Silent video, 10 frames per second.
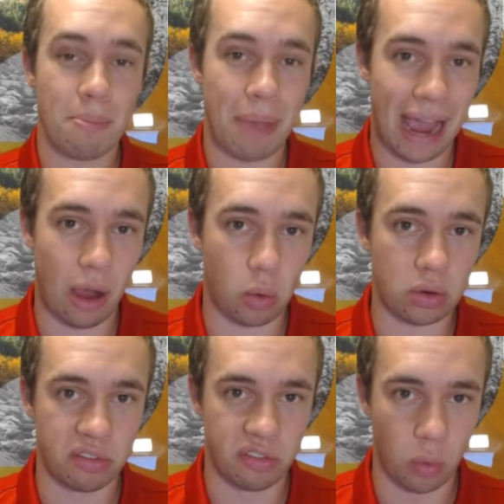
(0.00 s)

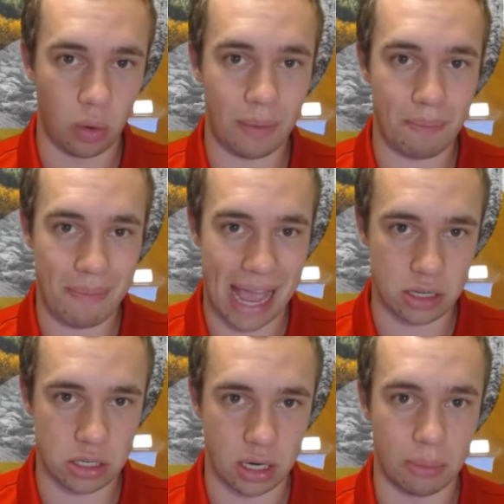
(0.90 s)
Power 4
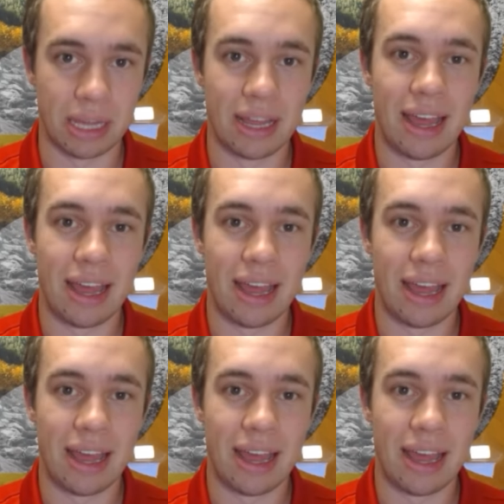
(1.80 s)
matchup